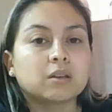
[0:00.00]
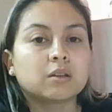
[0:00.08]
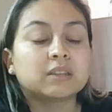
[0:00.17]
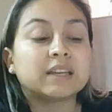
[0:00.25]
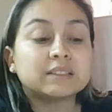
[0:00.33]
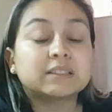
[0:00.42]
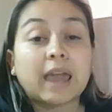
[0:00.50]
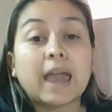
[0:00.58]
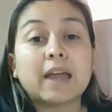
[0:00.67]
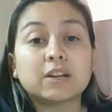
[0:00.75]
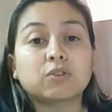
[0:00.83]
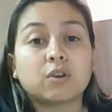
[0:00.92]
Things
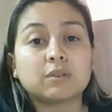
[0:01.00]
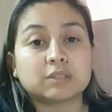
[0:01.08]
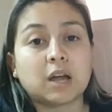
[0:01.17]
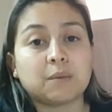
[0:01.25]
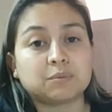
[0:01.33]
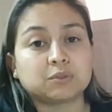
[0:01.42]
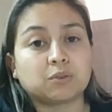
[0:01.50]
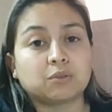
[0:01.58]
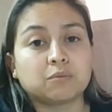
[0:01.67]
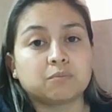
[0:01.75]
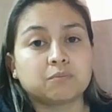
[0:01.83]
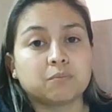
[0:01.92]
can grow on topsoil,
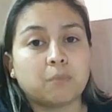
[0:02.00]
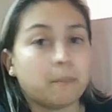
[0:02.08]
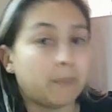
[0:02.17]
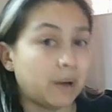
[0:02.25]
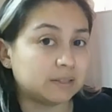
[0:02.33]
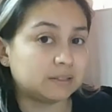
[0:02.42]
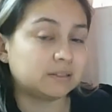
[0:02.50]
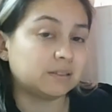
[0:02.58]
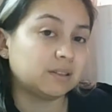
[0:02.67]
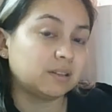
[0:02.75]
but